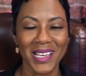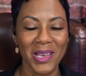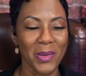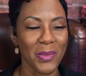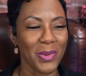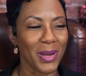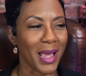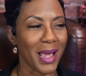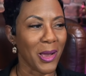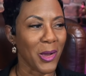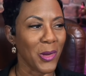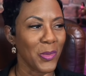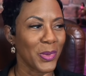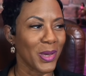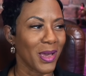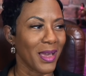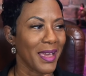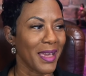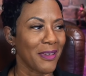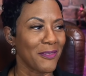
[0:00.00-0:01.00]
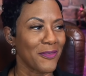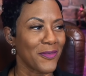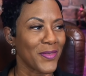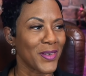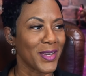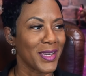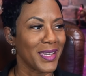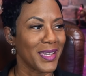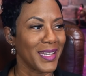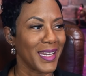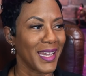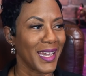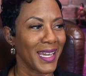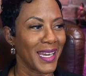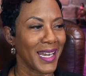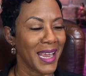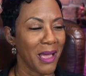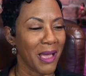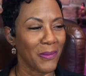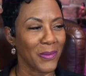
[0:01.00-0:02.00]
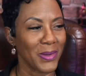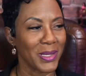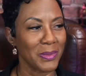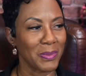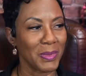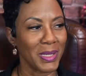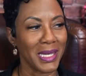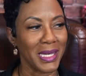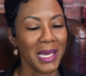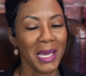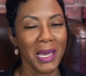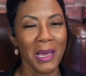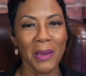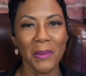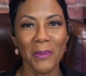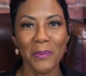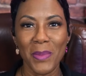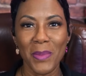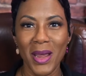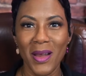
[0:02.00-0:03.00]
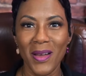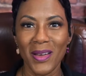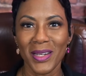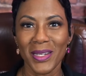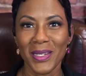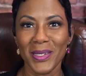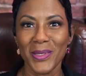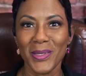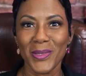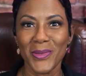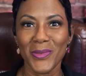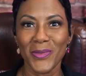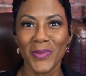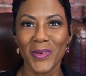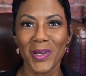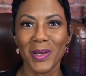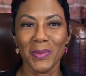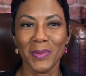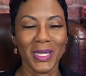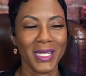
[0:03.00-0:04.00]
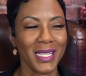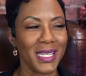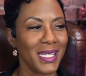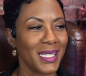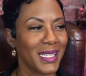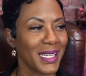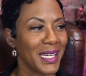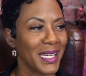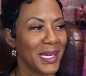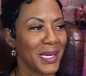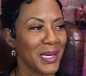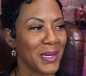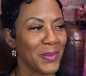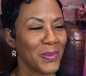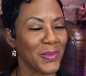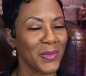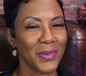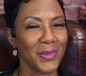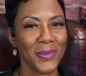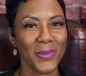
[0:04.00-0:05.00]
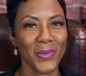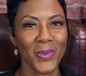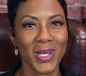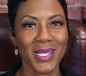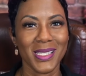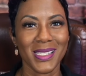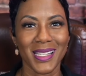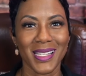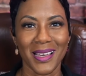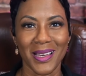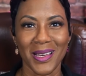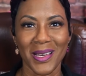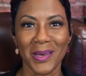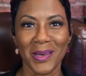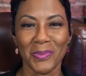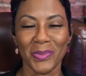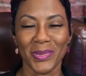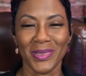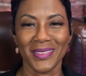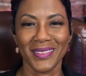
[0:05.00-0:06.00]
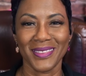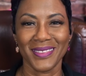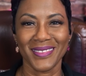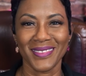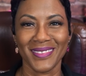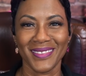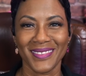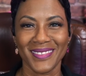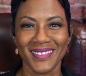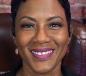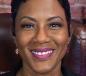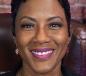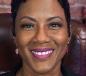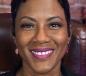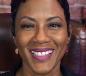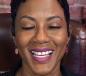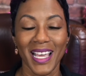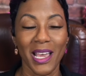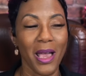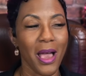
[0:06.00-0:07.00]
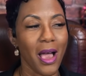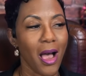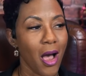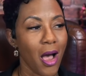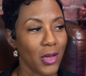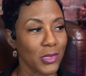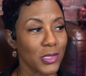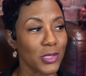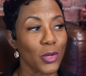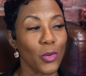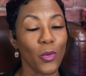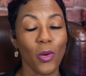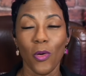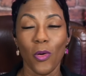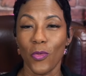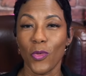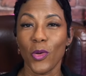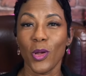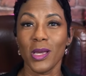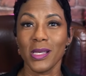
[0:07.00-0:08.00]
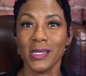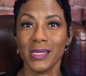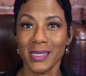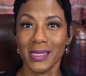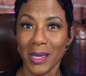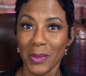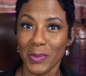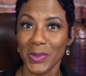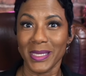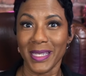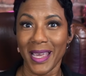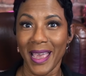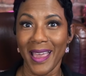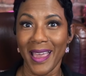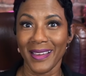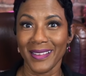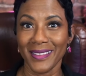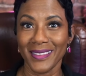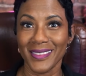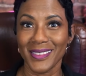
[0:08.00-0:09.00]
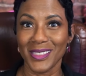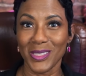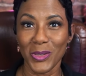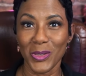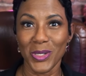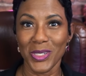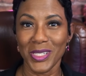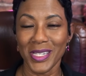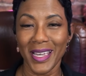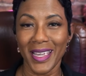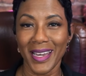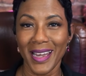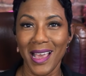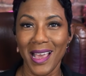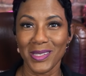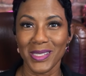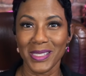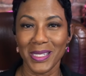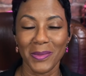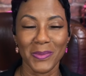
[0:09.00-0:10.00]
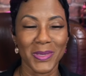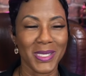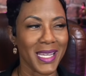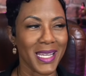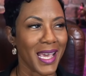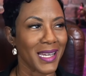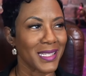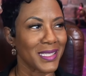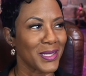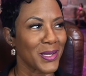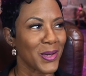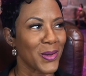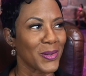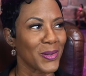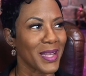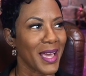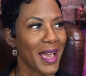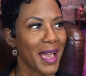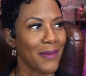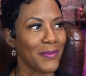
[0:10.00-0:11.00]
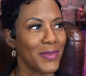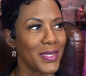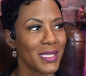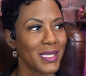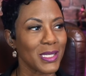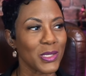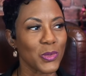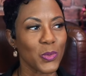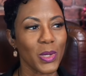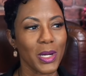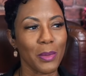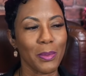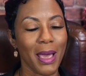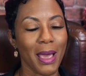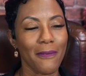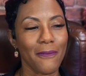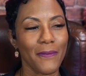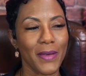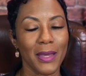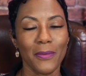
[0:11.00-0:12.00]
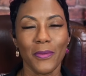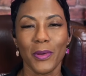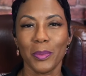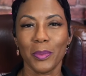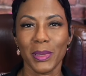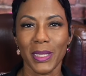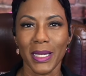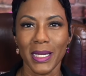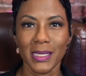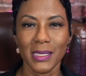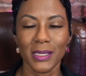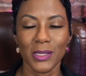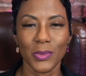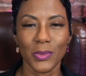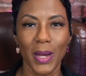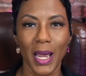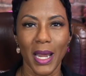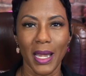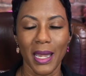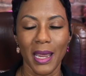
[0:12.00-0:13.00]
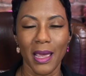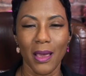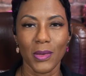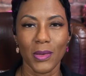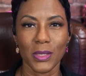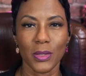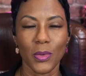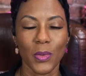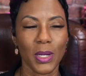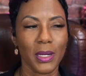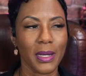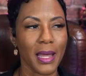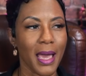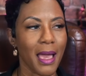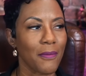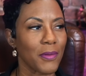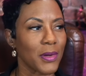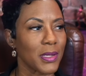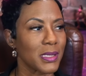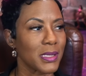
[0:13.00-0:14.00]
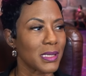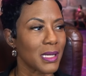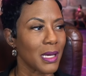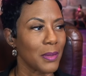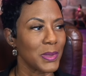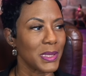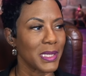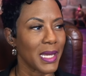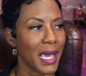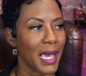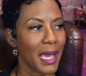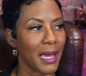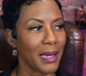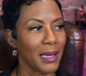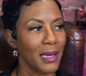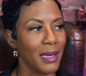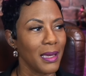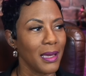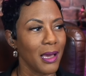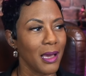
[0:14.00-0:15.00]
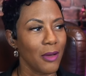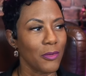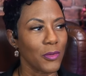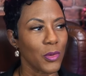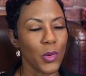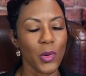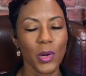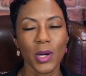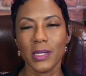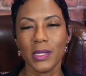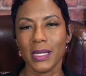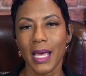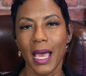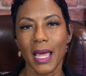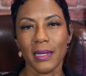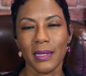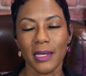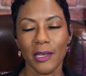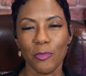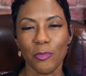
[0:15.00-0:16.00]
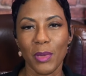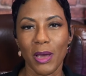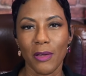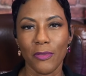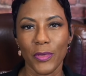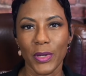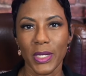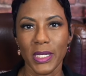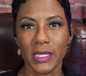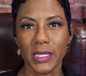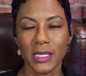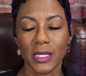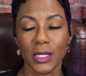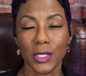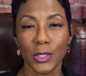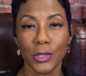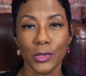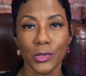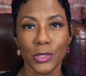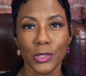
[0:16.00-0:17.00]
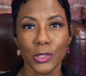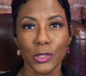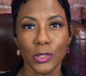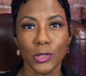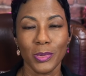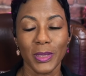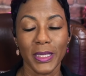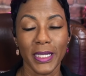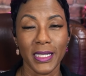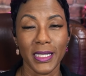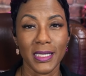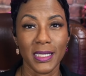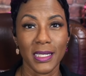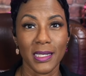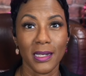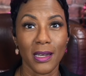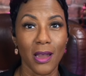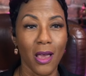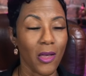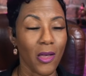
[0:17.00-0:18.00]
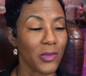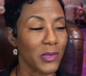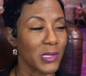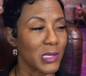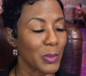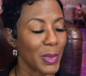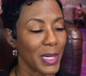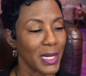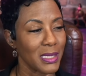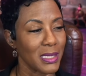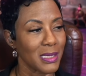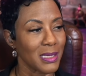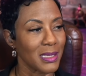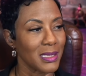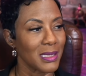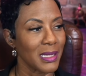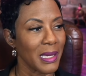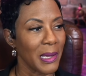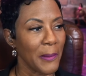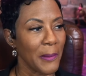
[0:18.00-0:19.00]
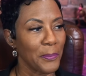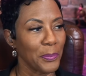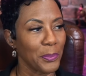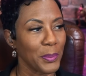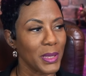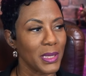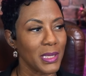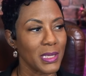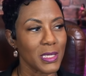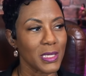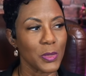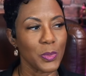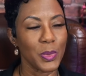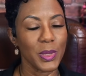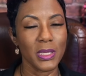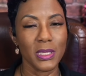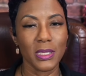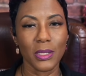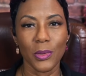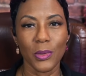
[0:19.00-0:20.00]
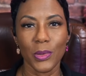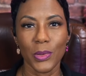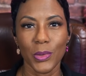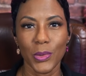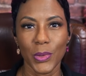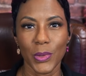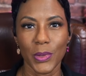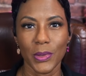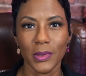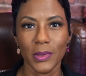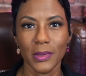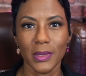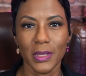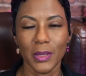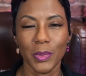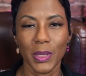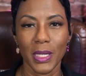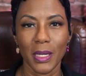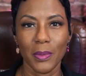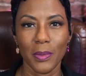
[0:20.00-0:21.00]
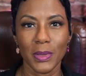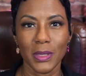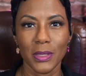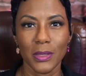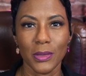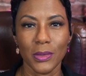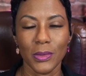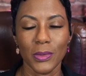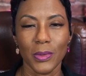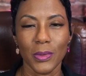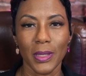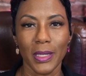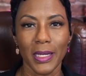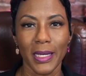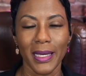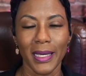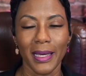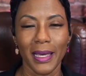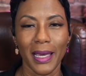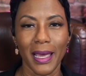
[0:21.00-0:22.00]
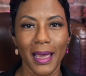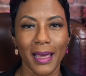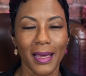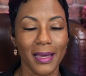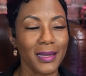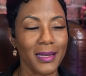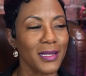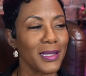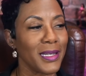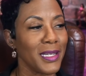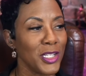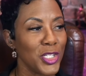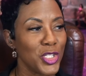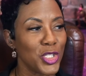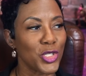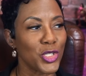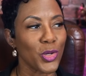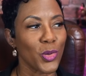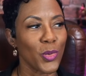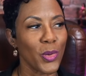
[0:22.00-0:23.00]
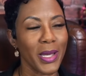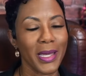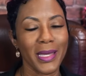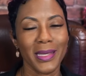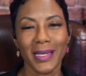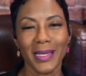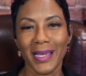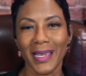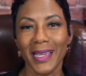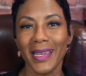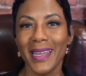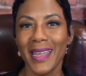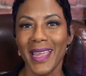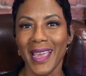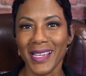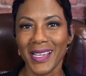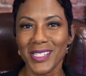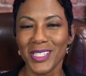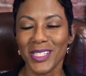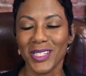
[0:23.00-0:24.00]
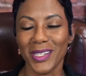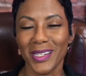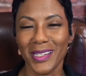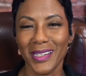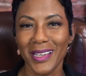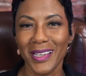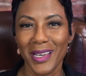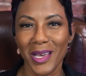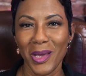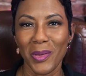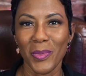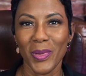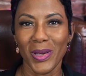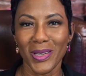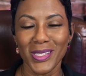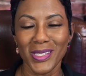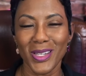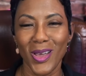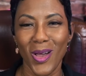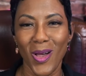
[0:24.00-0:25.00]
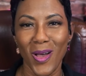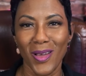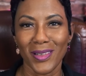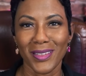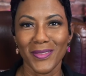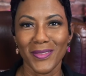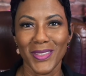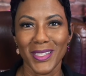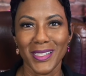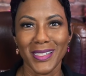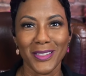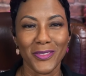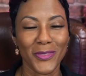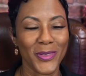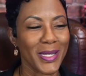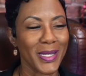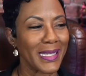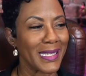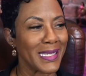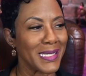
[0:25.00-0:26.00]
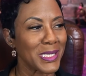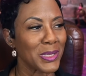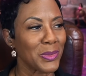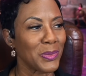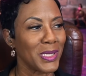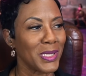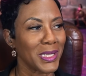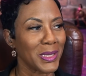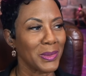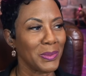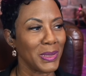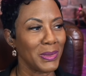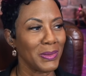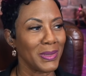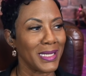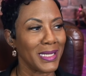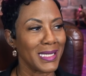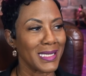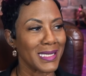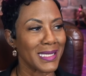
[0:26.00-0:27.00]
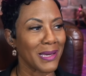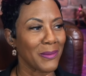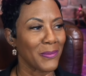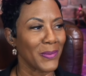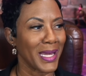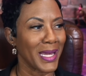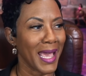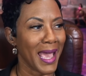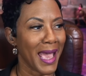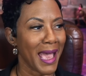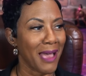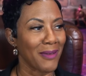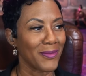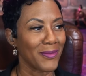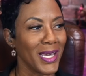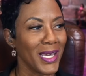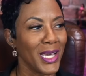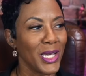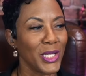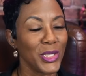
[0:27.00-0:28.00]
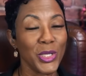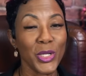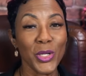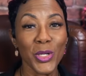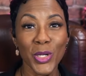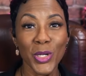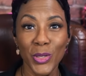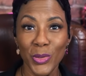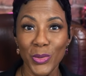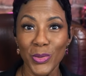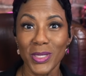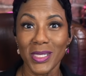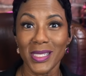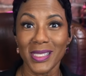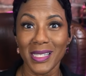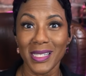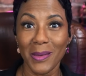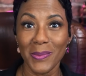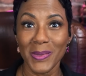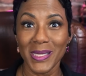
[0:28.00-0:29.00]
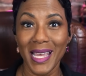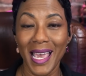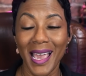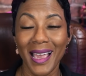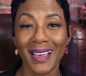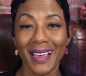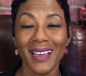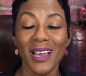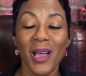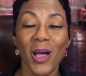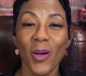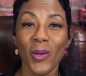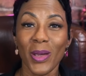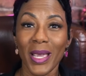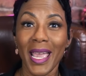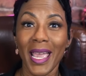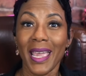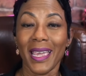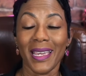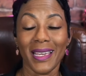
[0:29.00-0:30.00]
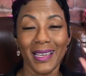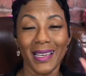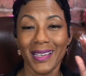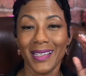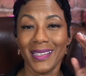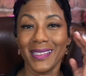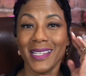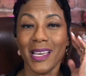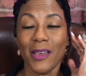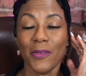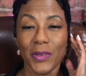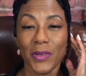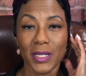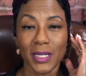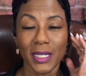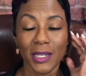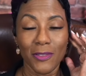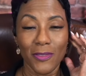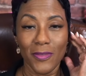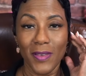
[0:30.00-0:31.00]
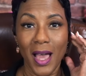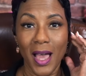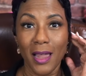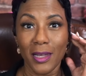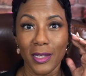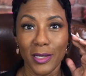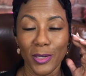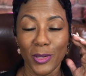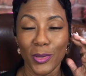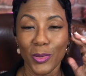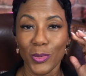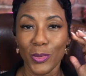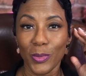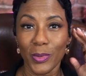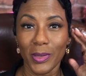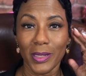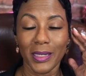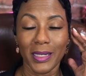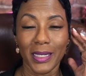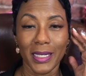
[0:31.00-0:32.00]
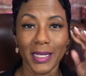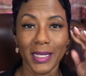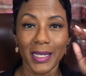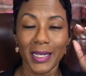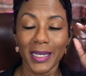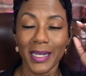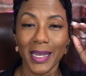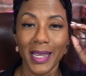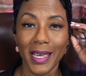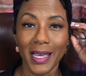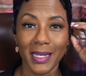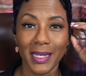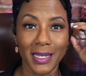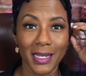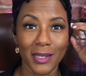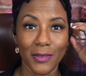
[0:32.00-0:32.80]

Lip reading: But I hope y'all had fun hanging out with me. Mary Lou from Ecamm, what's up? Also over on Substack. So you check it out, Substack to go live. This is one of my favorite places right now is going live on Substack. Of course, I love my friends on YouTube, LinkedIn, and all the spaces. But this has been so cool to be able to enjoy the connection amongst all of the different intimate communities that we have. You're new to Substack? Okay, definitely follow, get connected.